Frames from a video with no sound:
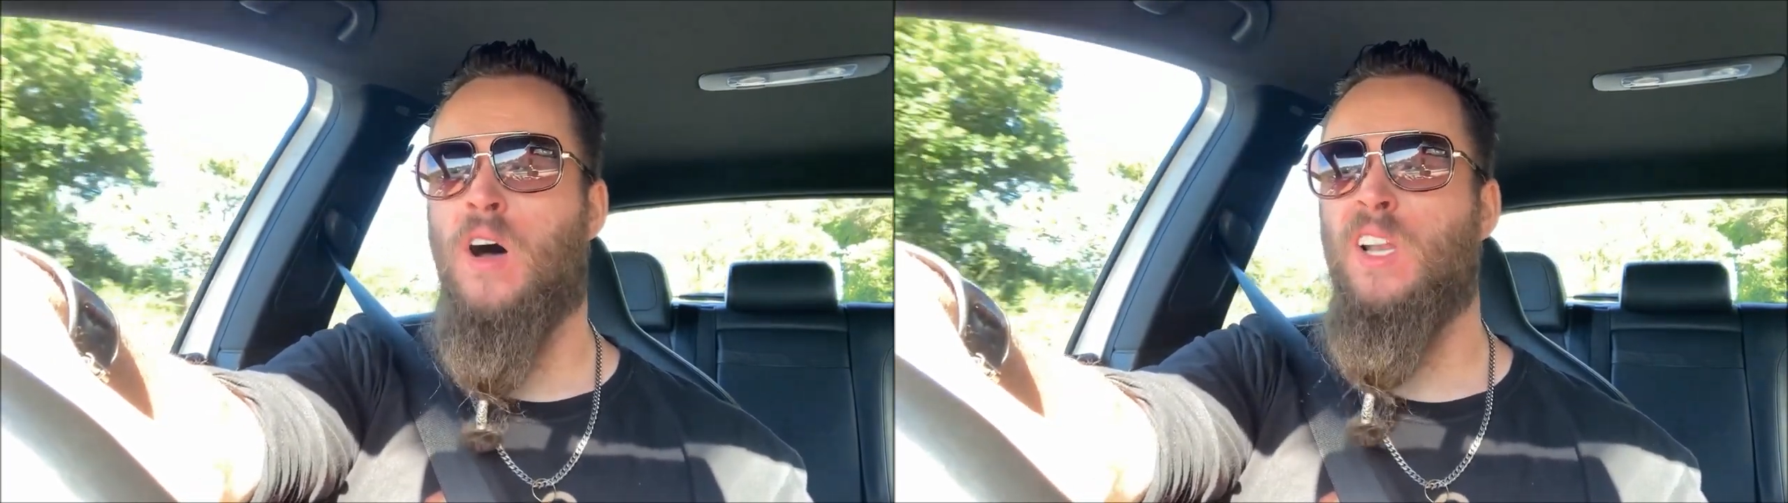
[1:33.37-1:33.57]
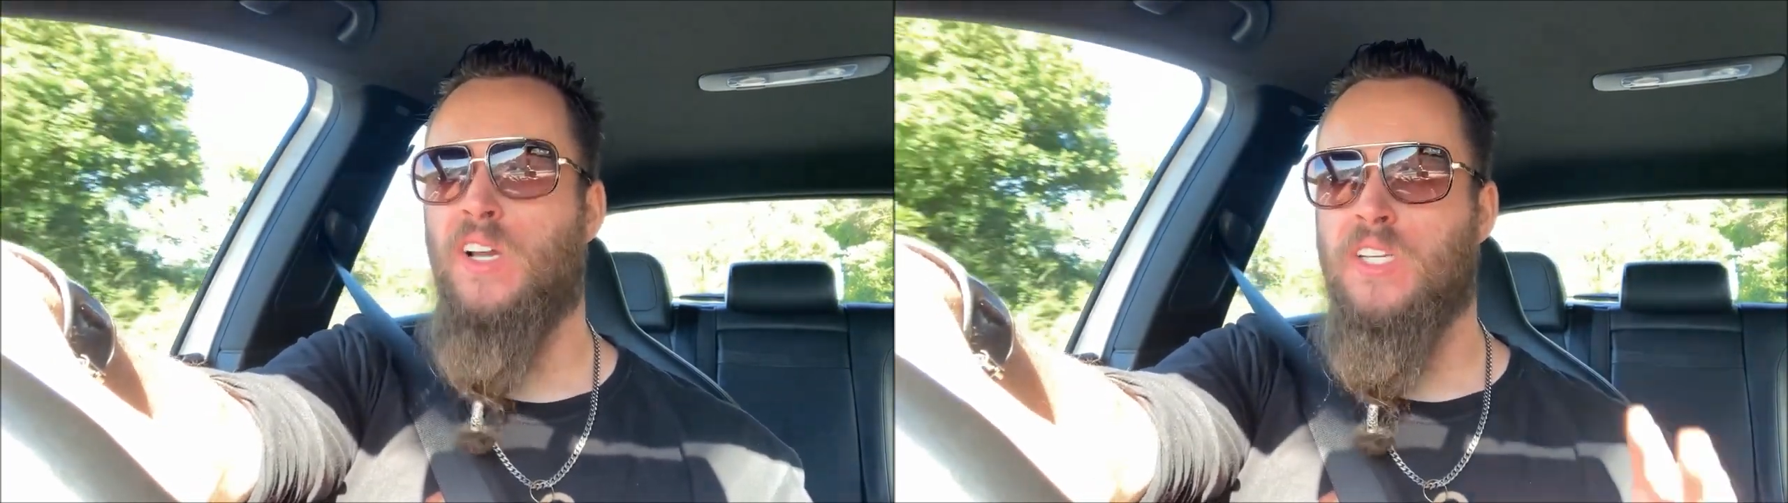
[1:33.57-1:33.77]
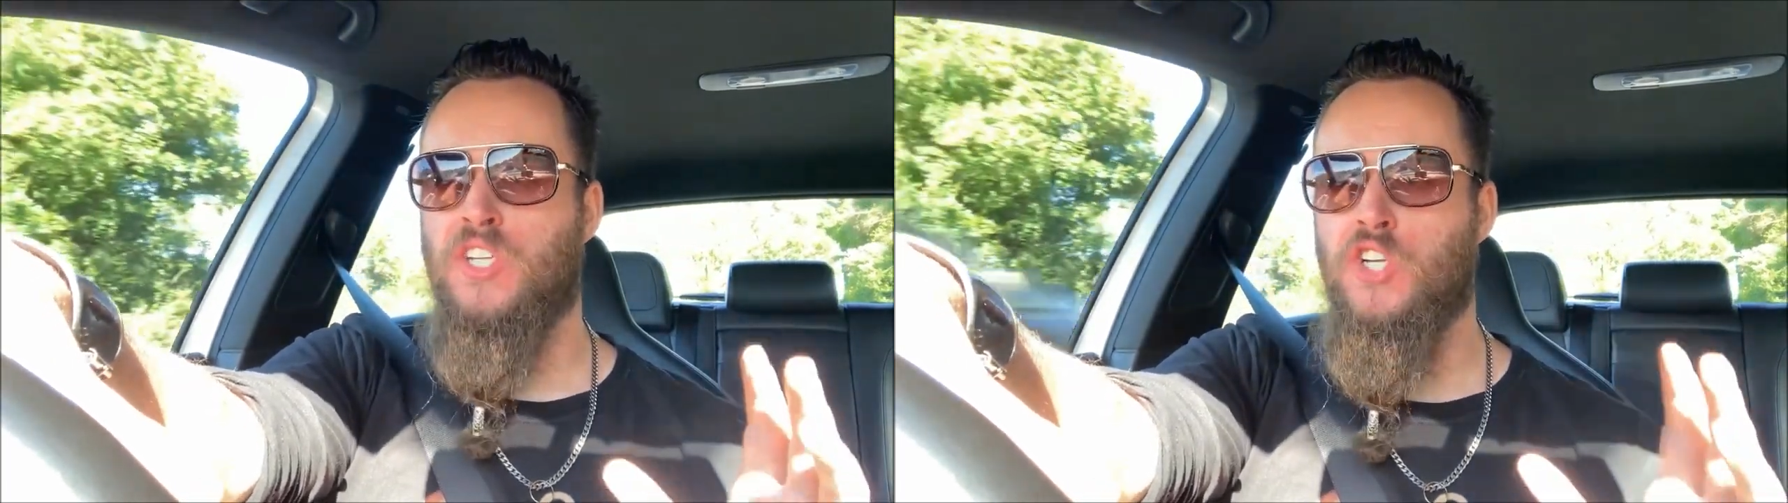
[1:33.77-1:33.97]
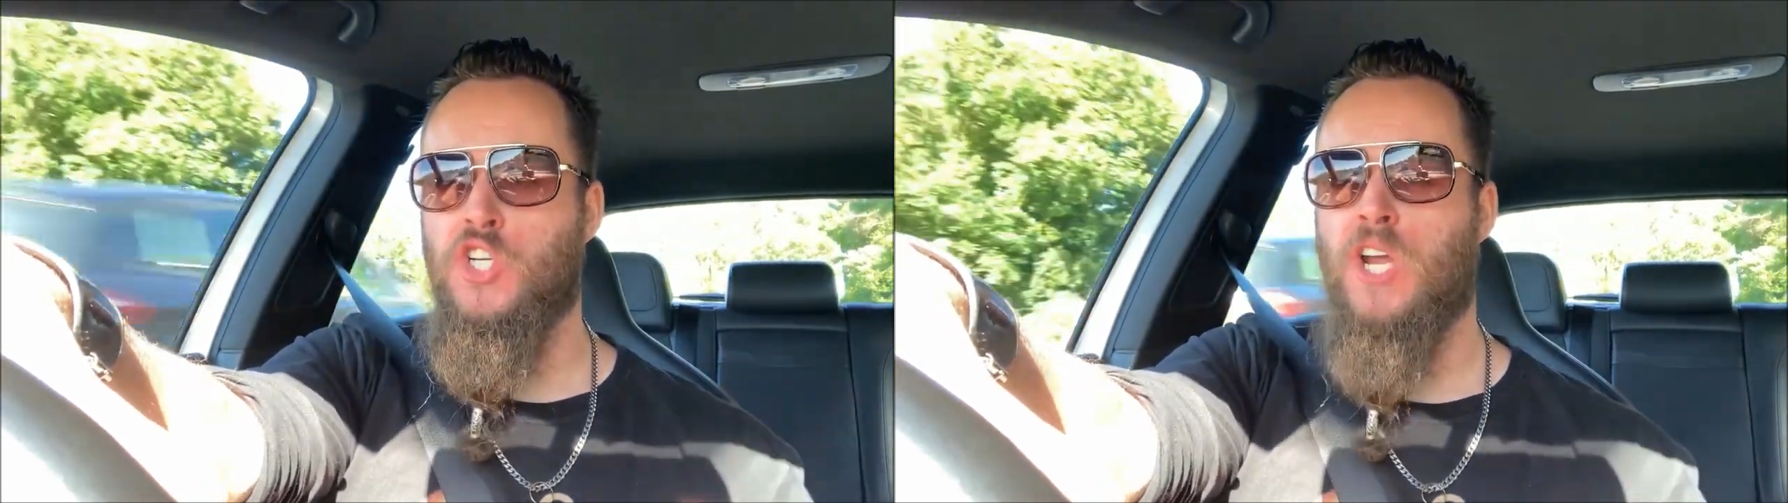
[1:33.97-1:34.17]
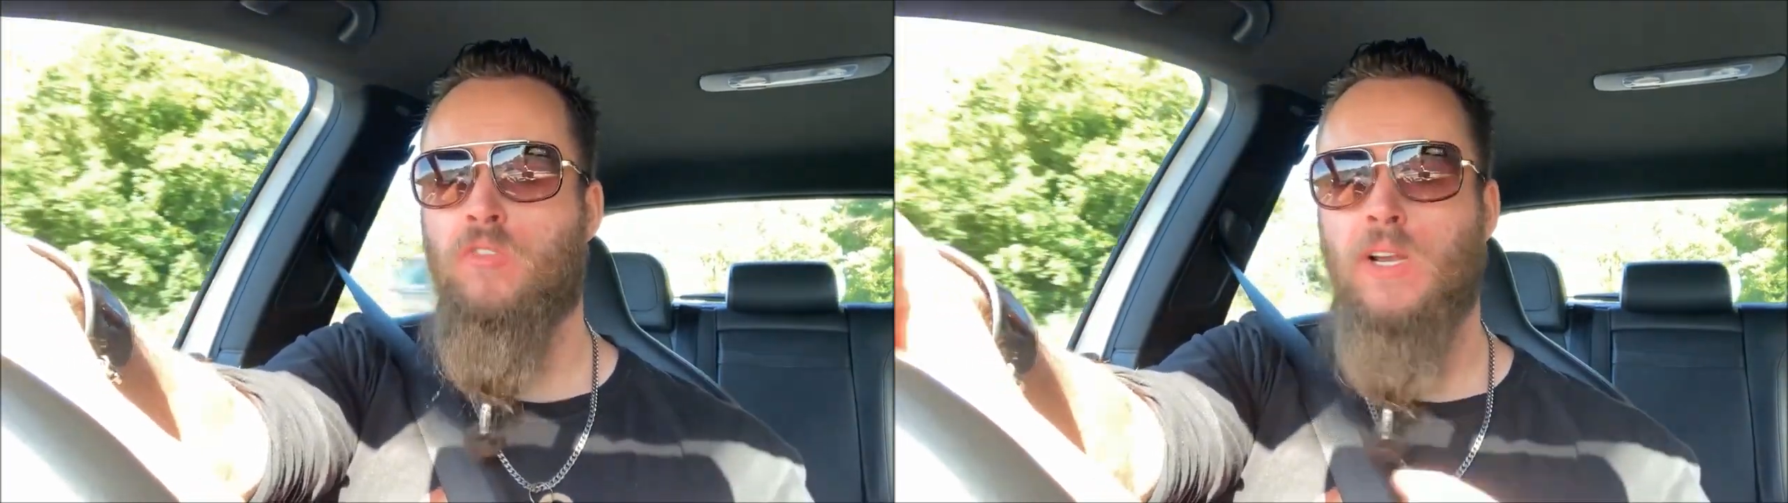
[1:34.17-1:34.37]
I like to
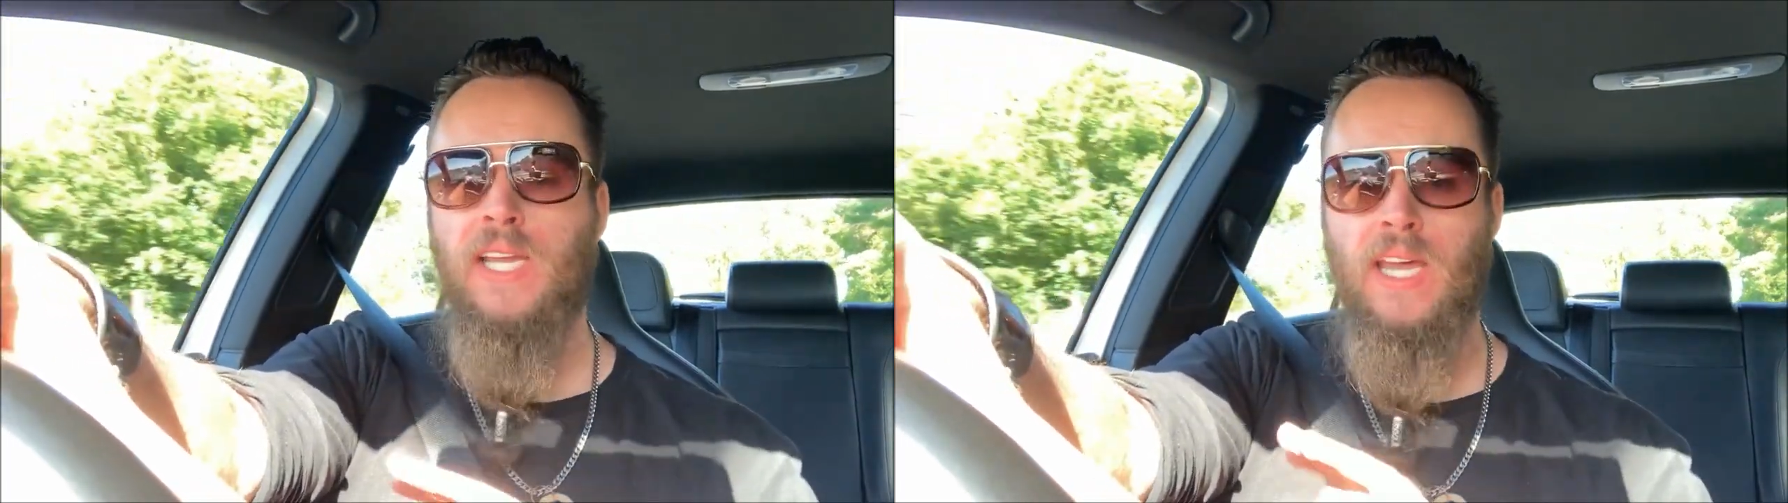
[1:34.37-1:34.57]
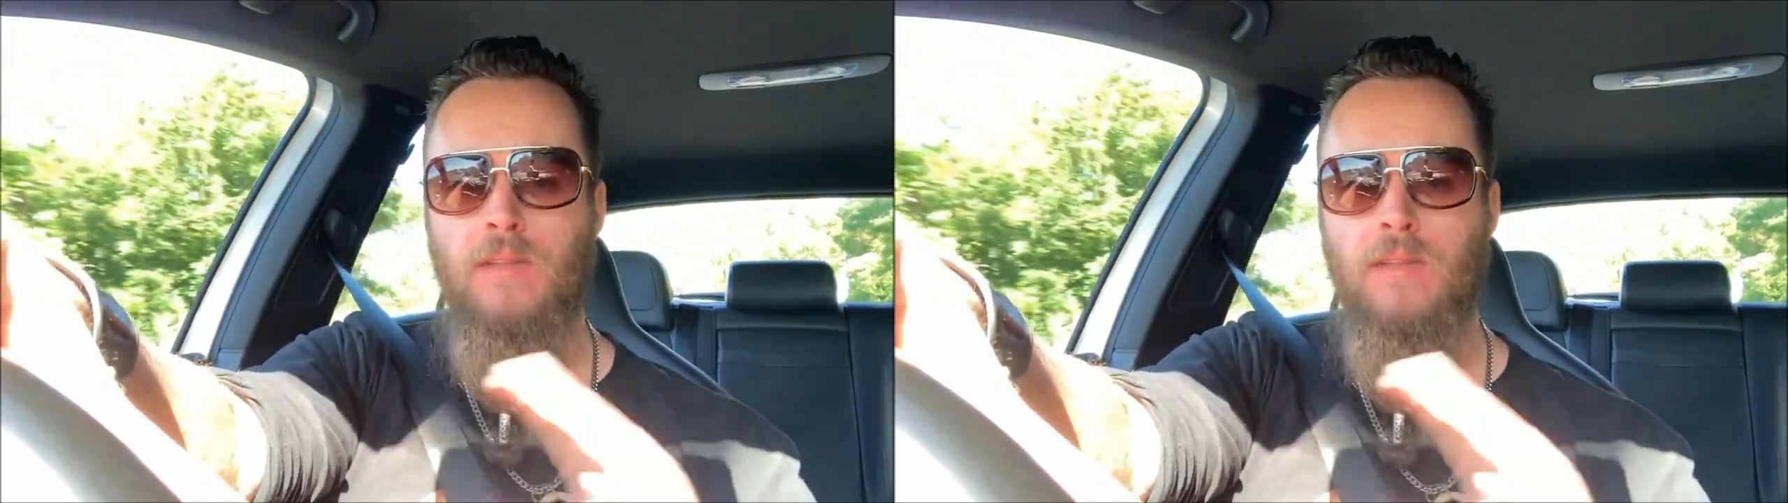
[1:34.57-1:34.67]
generally get